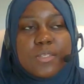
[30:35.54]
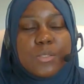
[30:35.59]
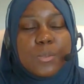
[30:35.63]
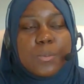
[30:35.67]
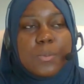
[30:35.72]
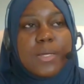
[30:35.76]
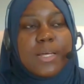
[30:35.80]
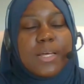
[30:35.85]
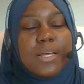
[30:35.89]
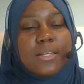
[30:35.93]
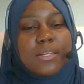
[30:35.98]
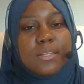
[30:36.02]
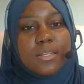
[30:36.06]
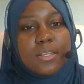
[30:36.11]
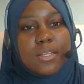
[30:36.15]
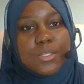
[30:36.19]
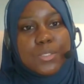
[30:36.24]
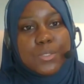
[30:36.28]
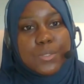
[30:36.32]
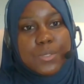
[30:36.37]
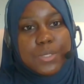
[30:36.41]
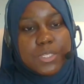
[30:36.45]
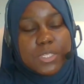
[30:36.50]

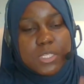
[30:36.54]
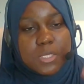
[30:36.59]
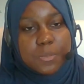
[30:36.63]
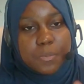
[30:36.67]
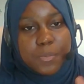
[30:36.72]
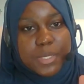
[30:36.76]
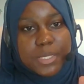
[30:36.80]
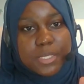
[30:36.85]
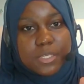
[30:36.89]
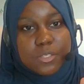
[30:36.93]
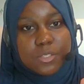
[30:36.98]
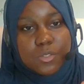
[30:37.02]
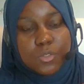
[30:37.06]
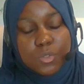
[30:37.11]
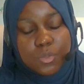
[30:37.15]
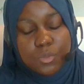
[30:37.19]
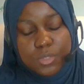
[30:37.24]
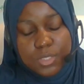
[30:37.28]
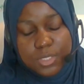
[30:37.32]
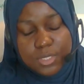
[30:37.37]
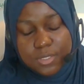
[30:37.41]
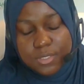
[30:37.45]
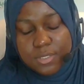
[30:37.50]
Subhanallah. So it speaks to
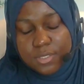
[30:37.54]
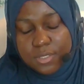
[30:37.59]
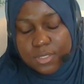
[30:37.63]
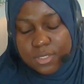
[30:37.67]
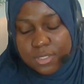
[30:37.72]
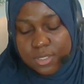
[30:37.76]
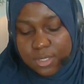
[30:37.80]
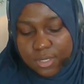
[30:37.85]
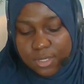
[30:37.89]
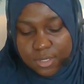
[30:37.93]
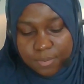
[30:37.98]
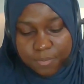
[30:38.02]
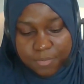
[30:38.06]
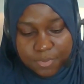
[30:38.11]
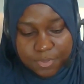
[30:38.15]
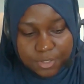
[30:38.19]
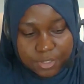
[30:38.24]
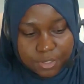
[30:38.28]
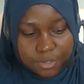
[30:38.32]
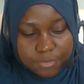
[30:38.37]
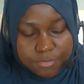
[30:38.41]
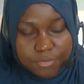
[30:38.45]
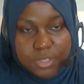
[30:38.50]
this uh,
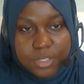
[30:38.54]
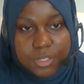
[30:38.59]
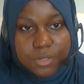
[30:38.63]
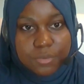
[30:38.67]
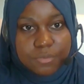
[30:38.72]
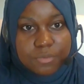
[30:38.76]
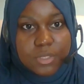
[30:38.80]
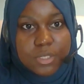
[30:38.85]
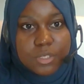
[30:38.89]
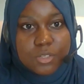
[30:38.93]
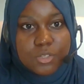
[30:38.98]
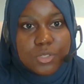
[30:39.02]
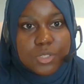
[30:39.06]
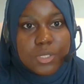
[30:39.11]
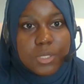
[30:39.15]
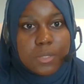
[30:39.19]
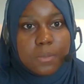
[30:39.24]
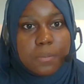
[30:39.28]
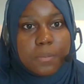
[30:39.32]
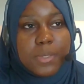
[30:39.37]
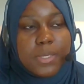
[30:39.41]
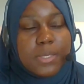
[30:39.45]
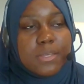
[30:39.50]
thing of innovation
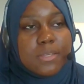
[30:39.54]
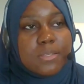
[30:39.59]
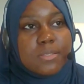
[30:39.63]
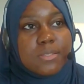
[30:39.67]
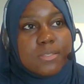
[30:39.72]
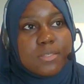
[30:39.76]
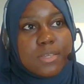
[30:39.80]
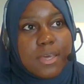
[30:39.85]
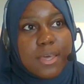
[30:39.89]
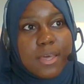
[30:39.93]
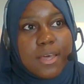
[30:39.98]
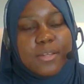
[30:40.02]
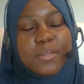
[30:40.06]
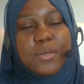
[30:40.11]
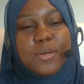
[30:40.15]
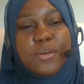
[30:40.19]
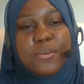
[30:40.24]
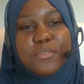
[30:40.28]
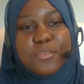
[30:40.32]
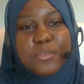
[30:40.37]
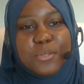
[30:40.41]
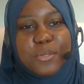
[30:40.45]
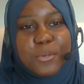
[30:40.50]
and being scared
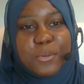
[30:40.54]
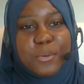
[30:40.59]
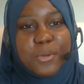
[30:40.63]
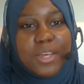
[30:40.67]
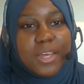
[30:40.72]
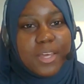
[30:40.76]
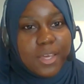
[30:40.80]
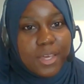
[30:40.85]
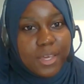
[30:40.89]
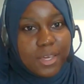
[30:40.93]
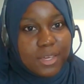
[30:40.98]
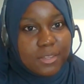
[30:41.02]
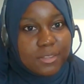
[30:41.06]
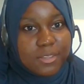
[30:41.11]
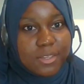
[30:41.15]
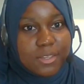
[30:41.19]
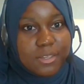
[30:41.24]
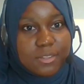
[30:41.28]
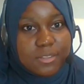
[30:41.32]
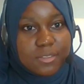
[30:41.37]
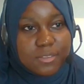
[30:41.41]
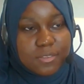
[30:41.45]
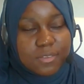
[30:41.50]
of, you know, in,
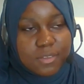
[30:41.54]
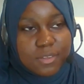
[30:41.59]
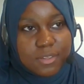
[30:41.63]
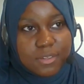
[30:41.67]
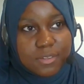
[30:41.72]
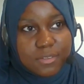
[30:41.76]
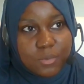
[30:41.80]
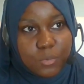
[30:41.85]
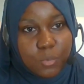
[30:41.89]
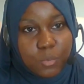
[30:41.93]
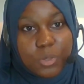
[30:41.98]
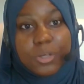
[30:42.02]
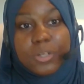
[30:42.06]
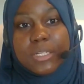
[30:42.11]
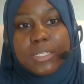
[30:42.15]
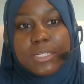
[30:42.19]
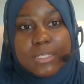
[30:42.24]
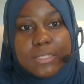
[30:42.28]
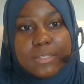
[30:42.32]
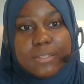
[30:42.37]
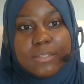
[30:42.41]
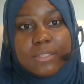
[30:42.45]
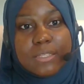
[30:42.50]
in, in
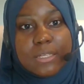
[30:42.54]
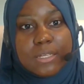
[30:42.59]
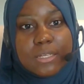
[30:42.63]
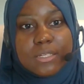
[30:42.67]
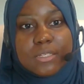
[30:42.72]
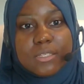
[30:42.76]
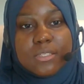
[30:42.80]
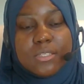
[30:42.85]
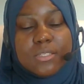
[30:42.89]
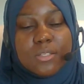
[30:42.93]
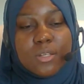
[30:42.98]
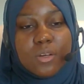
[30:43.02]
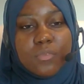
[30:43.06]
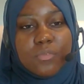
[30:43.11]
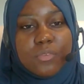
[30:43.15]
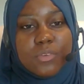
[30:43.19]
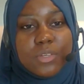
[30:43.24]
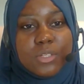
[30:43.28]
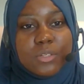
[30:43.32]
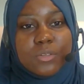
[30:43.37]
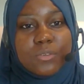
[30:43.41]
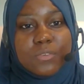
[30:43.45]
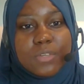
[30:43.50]
worldly things of
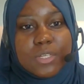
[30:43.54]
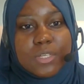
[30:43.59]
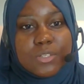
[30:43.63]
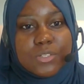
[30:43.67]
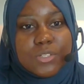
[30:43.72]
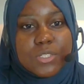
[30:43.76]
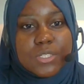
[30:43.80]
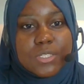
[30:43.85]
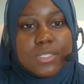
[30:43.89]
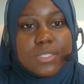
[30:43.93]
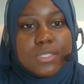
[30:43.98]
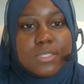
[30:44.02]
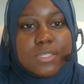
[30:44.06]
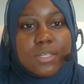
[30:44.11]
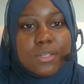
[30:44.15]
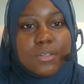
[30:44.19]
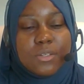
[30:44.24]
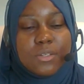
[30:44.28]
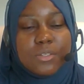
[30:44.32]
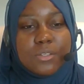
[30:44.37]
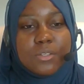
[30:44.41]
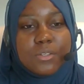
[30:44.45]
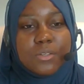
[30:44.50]
innovation, to
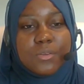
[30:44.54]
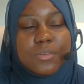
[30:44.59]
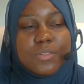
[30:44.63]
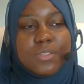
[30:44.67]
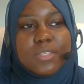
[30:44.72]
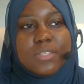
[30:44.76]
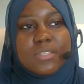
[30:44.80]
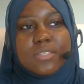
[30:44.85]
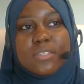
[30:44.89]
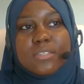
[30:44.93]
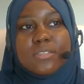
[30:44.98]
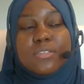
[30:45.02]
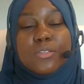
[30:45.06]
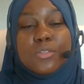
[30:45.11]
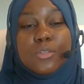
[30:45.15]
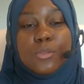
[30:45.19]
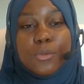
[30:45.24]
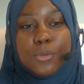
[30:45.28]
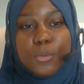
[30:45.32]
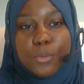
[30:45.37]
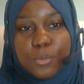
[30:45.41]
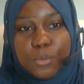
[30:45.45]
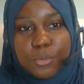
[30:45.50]
say, you know, this is
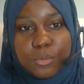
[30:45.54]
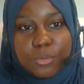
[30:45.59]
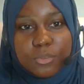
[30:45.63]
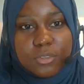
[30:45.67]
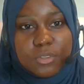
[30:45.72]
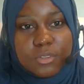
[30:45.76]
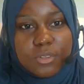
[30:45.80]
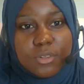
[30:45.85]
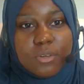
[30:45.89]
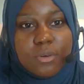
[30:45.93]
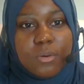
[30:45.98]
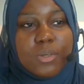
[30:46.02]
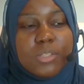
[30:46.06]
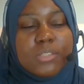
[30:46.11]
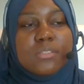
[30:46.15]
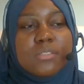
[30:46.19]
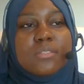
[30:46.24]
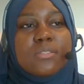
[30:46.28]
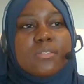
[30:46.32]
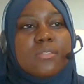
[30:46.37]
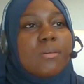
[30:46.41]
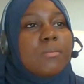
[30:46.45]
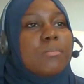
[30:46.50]
new, you know,
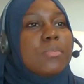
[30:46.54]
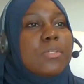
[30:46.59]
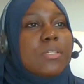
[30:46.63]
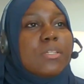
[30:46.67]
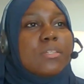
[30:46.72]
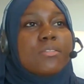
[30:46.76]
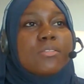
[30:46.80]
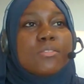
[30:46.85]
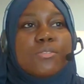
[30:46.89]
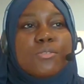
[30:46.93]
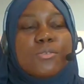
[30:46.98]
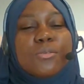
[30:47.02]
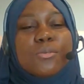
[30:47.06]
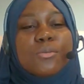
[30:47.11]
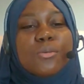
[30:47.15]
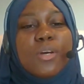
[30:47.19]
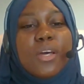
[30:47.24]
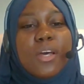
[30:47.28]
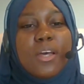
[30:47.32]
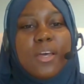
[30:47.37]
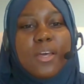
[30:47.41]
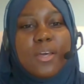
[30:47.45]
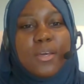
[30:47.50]
when something is new. You
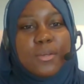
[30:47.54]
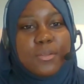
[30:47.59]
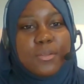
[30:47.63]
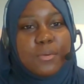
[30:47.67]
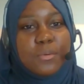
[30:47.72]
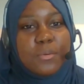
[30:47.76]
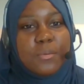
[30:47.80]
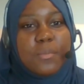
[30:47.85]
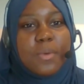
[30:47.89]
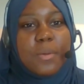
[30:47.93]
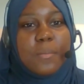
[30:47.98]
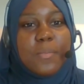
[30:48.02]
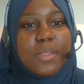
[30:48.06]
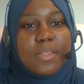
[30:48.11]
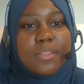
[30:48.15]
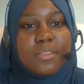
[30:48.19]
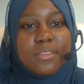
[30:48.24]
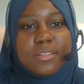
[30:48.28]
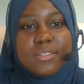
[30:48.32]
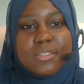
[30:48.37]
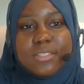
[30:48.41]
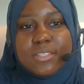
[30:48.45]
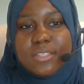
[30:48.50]
know, remember
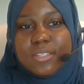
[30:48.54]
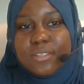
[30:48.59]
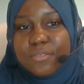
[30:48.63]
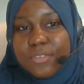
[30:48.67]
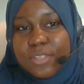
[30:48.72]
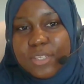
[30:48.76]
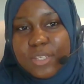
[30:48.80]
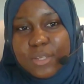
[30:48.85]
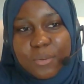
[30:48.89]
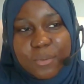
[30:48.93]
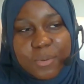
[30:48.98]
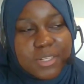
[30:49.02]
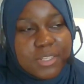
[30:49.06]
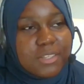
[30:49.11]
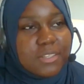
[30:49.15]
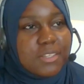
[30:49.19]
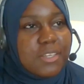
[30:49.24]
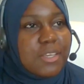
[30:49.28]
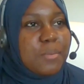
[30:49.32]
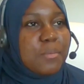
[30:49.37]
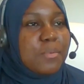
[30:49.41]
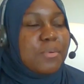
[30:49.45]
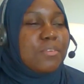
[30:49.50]
the T V when
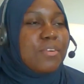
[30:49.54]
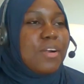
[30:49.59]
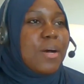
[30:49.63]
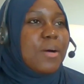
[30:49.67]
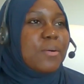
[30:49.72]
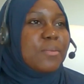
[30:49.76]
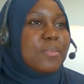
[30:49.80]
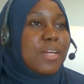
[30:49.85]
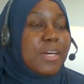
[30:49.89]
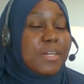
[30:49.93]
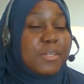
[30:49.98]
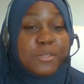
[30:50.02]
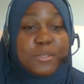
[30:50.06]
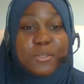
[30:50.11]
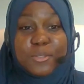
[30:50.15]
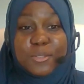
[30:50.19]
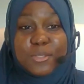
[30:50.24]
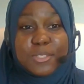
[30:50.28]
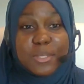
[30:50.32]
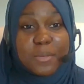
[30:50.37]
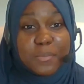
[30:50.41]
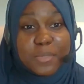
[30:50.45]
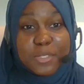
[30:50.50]
it came around, I don't know,
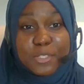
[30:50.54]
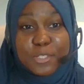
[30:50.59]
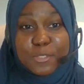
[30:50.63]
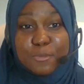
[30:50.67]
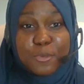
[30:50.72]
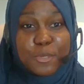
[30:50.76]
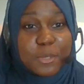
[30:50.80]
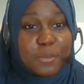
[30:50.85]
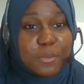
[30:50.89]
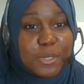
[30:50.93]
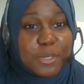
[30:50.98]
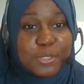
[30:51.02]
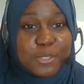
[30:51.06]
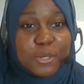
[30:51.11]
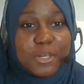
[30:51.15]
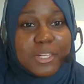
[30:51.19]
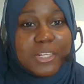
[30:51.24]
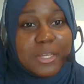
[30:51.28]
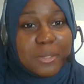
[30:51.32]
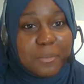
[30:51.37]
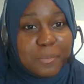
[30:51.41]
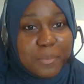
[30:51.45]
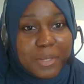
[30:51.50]
somebody spoke about
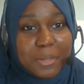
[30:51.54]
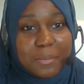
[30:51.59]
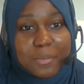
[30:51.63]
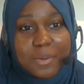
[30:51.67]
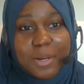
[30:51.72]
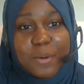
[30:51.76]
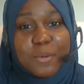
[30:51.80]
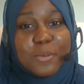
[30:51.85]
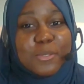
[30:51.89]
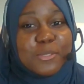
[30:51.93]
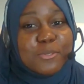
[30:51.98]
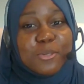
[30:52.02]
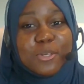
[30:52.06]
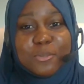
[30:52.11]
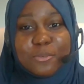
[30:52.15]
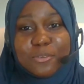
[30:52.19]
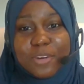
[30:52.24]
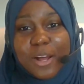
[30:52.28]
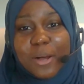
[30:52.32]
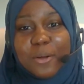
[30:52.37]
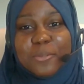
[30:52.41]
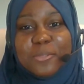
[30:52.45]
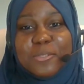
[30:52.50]
toilet paper. I was not
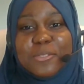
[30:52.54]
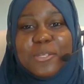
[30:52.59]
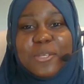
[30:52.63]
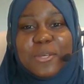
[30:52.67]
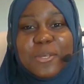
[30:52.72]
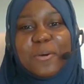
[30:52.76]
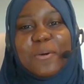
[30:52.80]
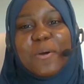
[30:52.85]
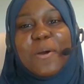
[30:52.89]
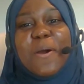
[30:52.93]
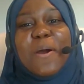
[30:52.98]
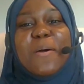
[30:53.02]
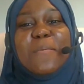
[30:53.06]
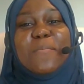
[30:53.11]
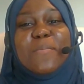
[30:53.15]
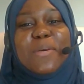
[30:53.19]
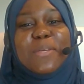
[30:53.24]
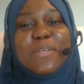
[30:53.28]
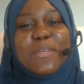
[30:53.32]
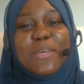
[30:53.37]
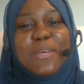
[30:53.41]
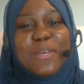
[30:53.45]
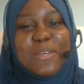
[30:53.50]
around. So,
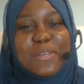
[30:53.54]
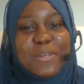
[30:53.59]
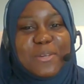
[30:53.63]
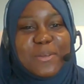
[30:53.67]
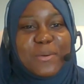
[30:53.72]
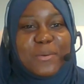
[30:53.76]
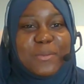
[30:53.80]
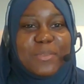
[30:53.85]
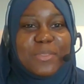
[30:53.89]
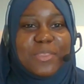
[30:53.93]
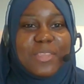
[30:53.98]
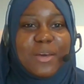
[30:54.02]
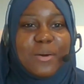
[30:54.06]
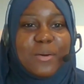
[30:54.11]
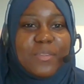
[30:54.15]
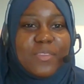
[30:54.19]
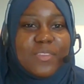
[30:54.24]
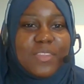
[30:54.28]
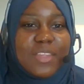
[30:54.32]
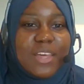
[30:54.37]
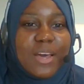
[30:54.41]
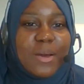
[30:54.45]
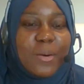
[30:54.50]
but, you know, there,
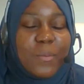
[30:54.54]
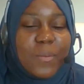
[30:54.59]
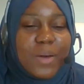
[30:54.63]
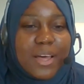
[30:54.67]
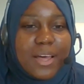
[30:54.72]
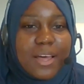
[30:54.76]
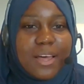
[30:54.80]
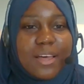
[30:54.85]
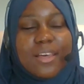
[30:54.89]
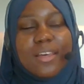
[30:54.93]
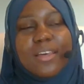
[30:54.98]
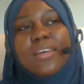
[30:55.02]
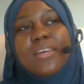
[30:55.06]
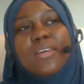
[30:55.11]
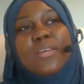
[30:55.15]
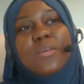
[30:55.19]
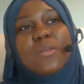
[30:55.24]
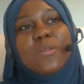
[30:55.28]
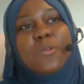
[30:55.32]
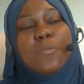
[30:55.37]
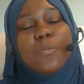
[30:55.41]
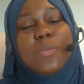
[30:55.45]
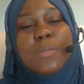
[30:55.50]
there were,
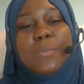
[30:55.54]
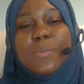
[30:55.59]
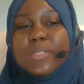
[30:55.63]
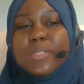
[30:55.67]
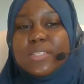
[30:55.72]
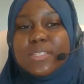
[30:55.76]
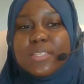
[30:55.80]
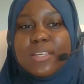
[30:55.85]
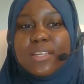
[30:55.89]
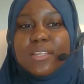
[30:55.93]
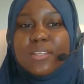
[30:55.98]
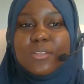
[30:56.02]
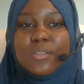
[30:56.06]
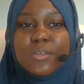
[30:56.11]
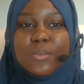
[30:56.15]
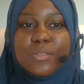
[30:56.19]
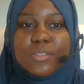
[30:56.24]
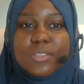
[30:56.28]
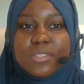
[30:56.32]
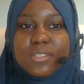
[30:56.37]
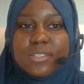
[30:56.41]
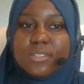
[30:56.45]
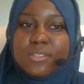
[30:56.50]
you know, people saying, you
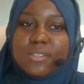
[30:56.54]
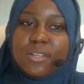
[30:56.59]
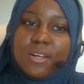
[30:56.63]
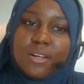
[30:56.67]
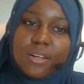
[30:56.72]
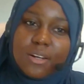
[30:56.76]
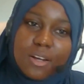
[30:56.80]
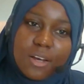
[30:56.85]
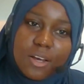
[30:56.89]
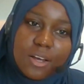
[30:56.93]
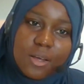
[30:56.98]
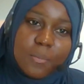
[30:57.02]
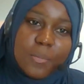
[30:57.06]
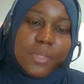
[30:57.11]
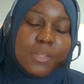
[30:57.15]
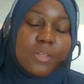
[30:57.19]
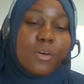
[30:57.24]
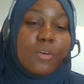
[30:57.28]
know, this is haram.